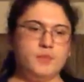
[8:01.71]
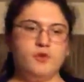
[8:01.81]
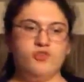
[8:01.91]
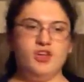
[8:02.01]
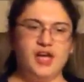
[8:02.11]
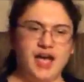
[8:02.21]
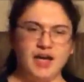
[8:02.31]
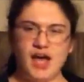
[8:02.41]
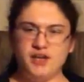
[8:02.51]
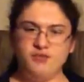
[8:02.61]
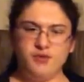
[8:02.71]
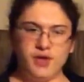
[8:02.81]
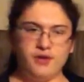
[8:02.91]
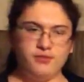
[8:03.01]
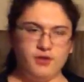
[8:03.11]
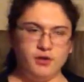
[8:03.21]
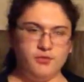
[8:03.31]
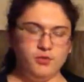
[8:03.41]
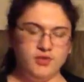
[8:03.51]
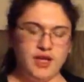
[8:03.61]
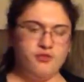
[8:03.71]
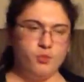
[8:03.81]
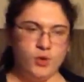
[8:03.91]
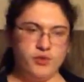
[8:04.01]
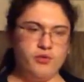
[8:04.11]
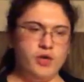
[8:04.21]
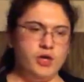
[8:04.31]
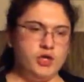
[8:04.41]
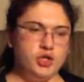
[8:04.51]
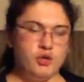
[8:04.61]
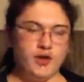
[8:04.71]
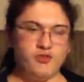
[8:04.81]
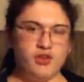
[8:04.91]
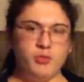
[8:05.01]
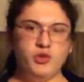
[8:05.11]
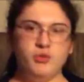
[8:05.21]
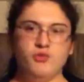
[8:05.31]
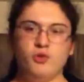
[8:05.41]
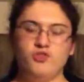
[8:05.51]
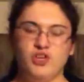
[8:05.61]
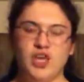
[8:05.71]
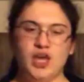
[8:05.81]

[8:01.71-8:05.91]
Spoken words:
She kind of had to fill out a few dates with USW before